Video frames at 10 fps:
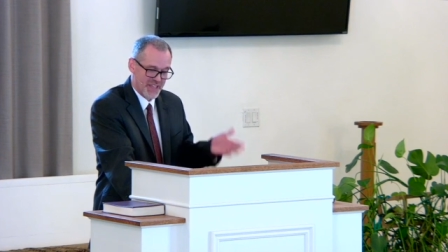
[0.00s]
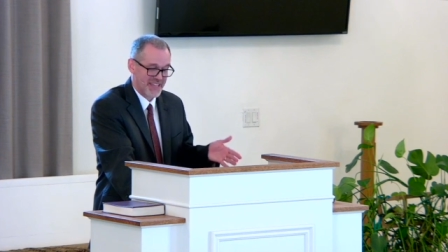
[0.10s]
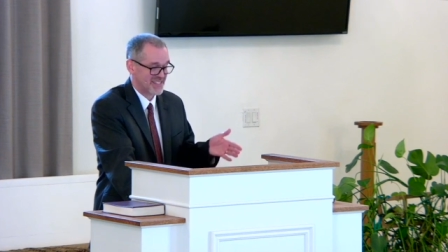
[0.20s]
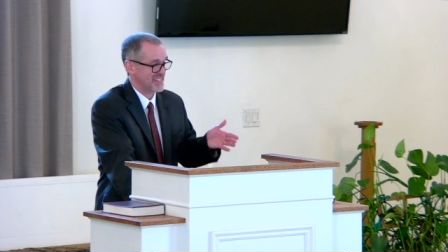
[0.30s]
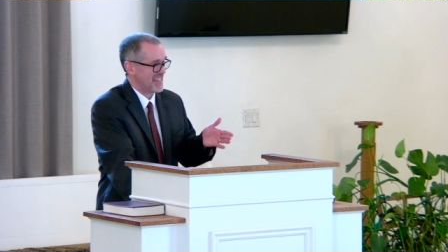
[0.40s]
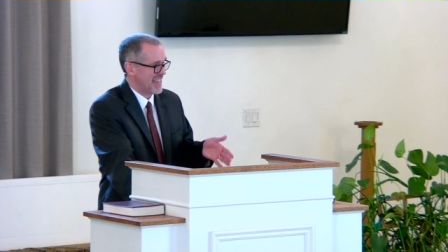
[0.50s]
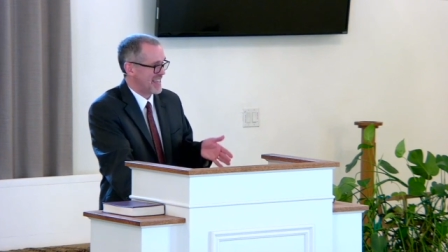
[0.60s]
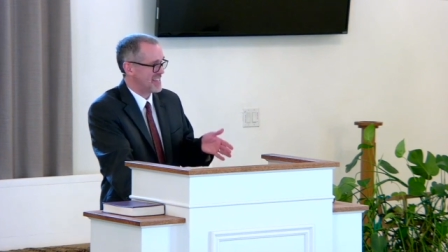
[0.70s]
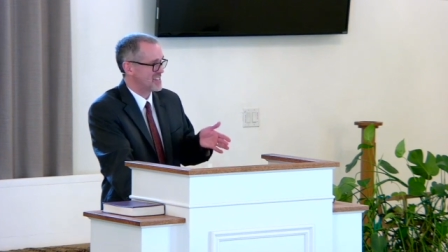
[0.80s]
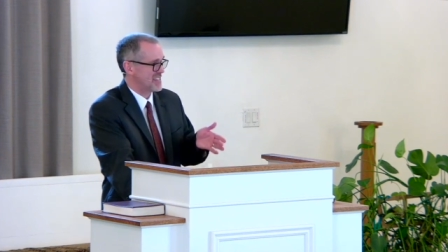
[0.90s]
this
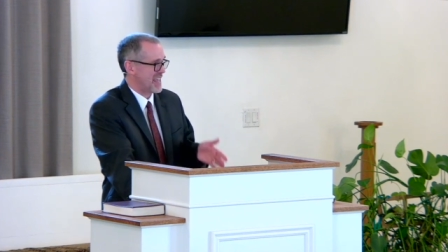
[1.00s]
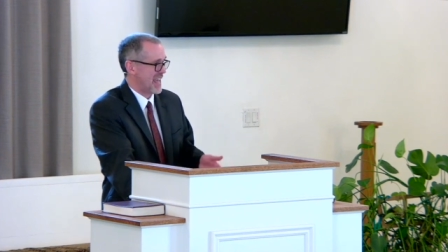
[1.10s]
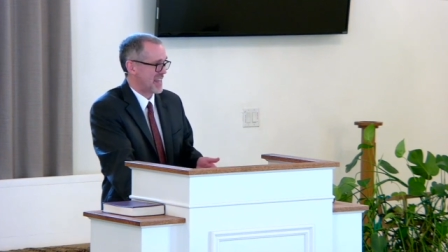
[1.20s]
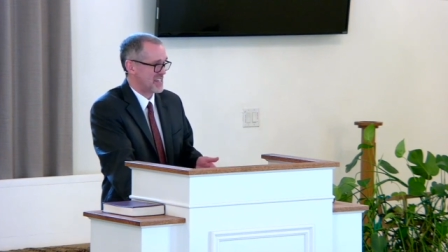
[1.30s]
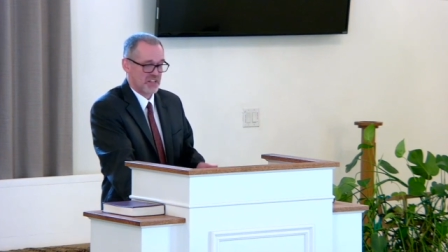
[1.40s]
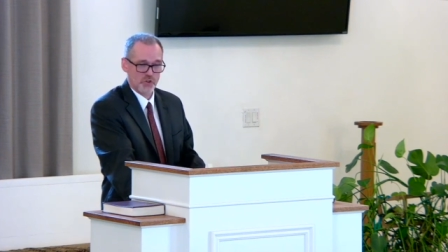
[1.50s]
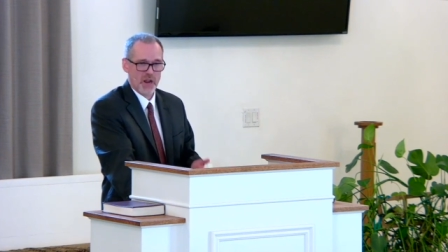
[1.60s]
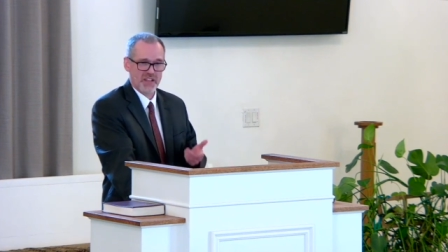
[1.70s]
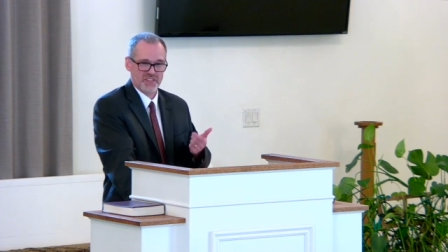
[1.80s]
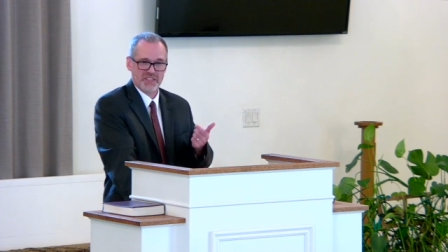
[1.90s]
is the
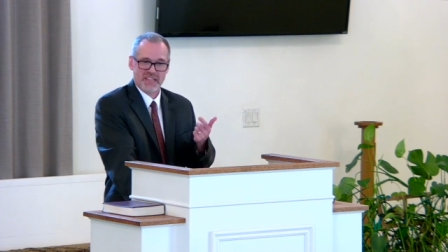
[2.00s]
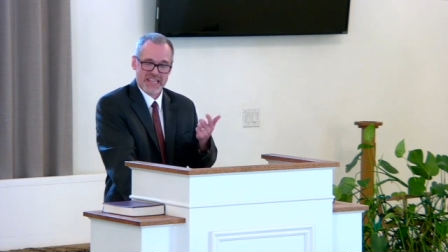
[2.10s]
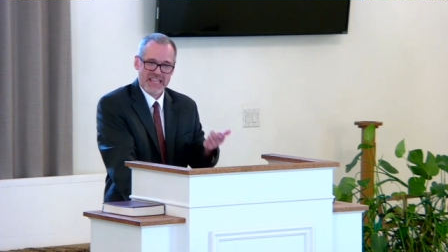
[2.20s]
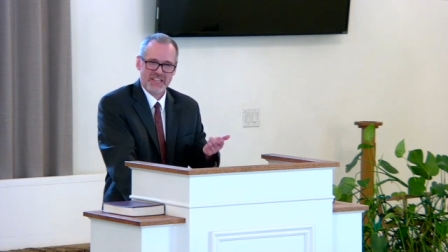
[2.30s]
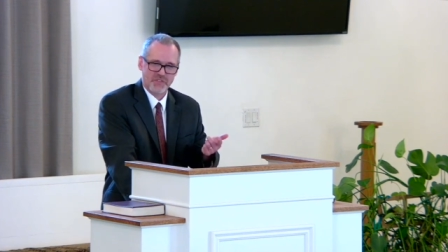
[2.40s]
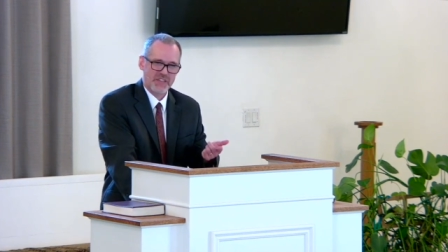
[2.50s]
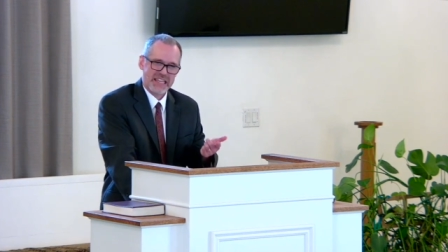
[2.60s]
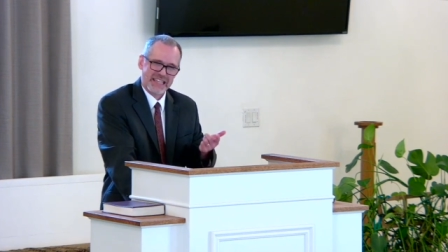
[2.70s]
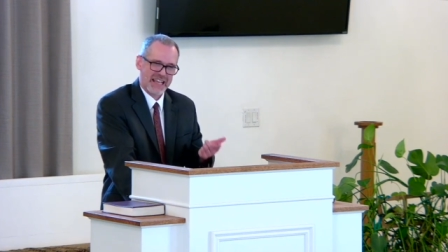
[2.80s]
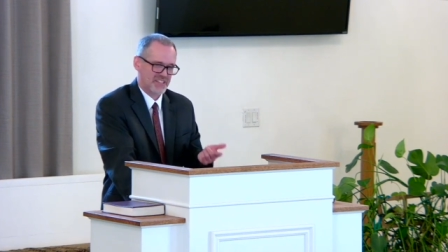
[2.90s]
Antichrist, and the
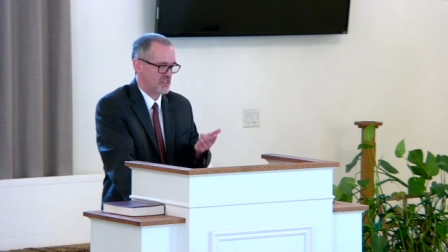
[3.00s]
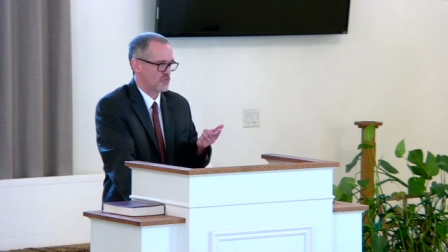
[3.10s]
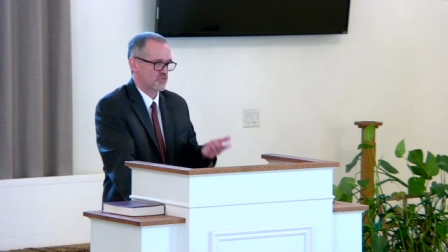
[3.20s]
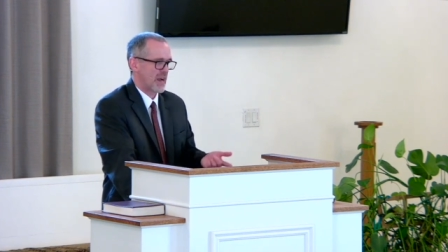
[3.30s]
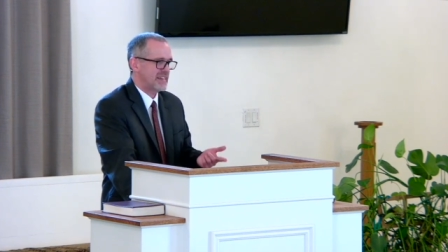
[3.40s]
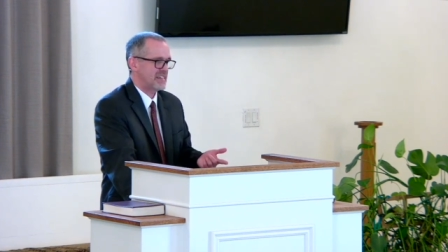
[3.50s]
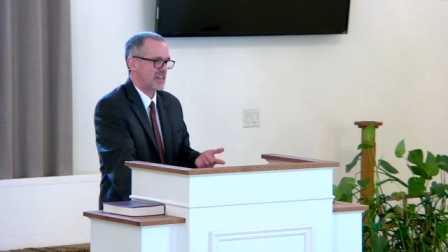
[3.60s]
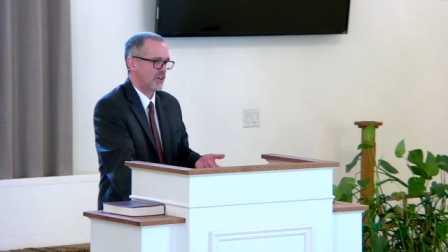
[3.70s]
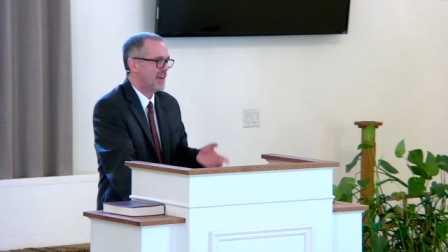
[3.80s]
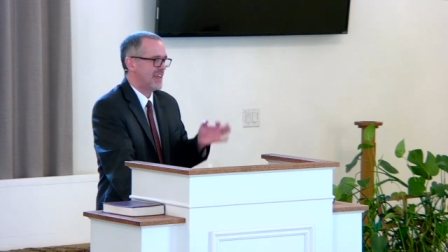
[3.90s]
ESV gets it right
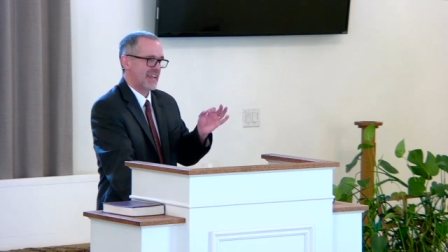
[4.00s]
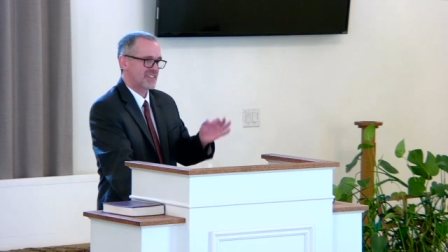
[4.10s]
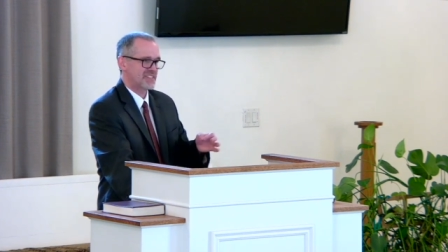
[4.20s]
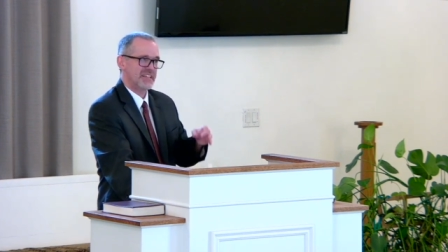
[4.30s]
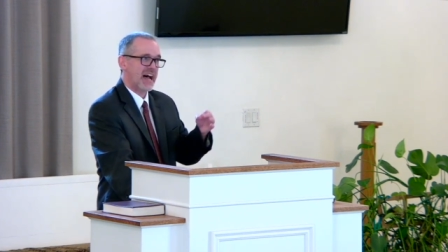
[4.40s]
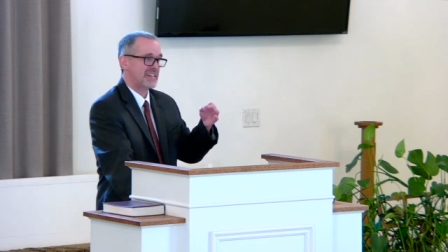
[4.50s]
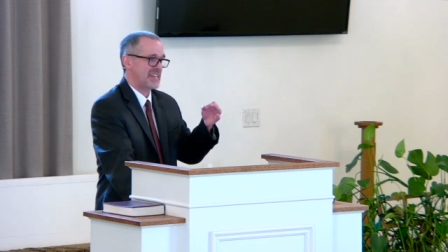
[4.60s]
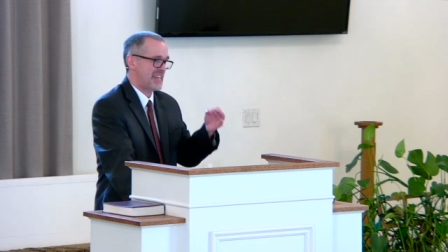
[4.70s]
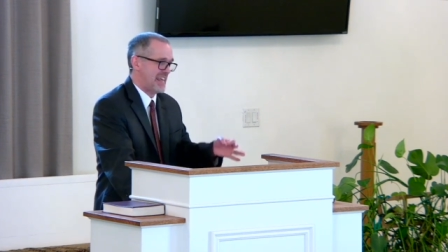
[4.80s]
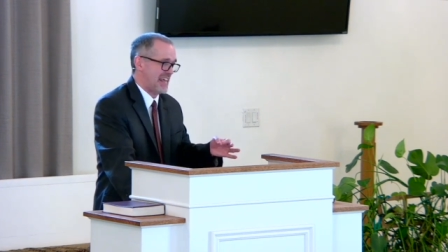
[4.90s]
here. It's not
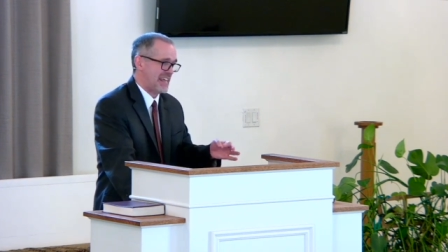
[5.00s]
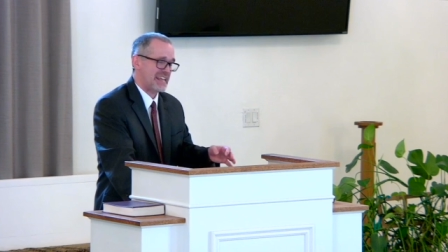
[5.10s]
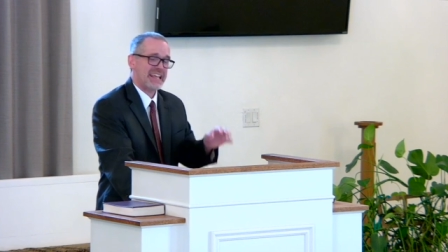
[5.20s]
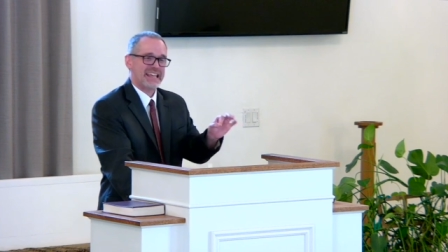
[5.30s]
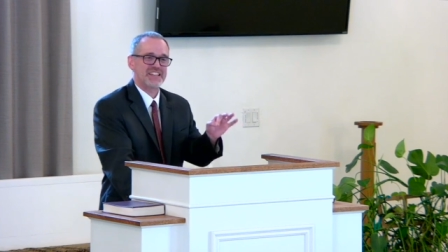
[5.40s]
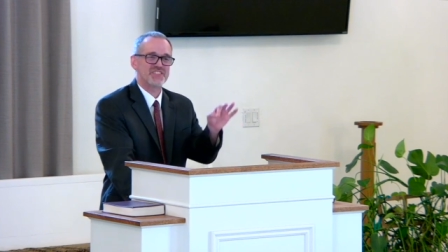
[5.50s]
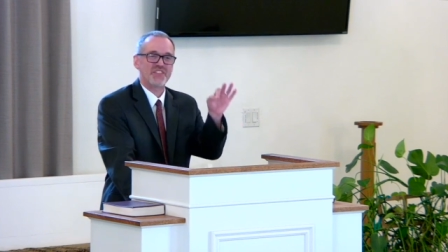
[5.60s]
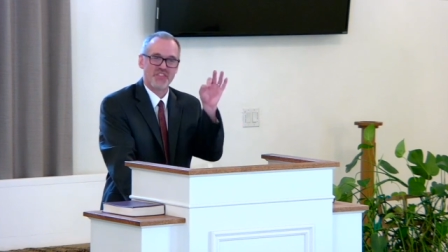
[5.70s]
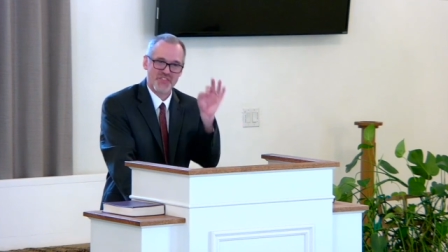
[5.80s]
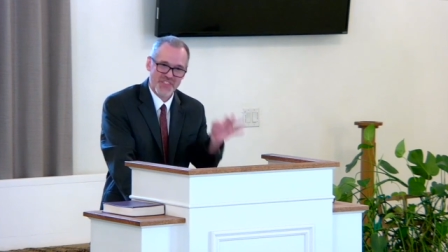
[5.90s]
he, it is
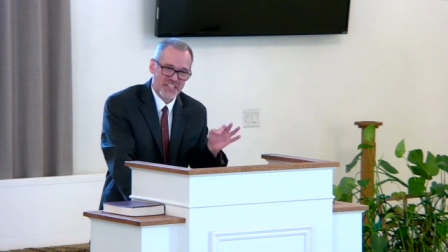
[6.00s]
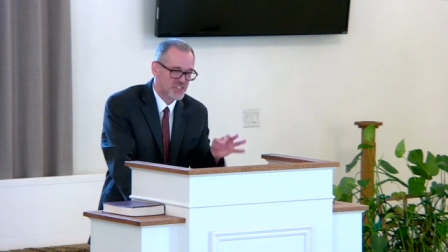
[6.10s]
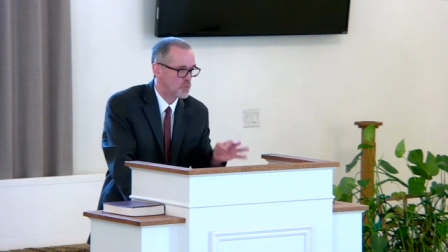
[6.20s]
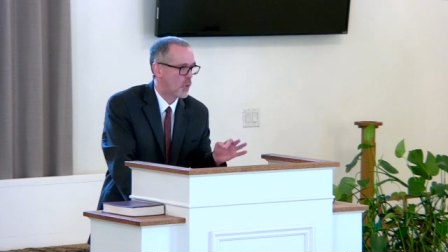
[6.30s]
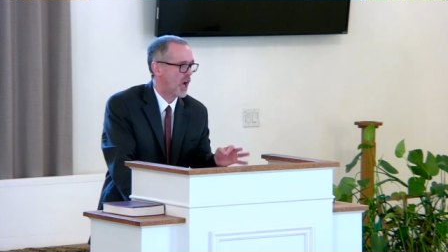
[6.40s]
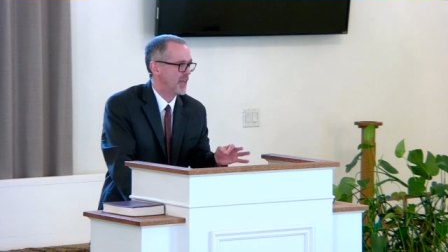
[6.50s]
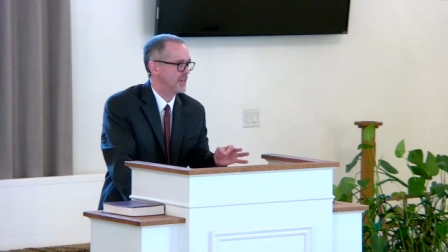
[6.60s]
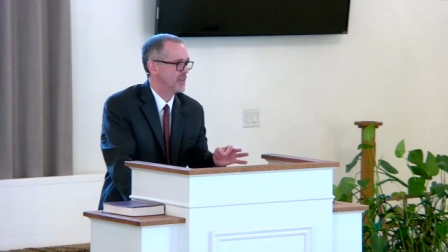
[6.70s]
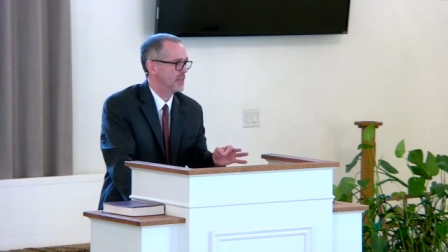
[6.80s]
this one.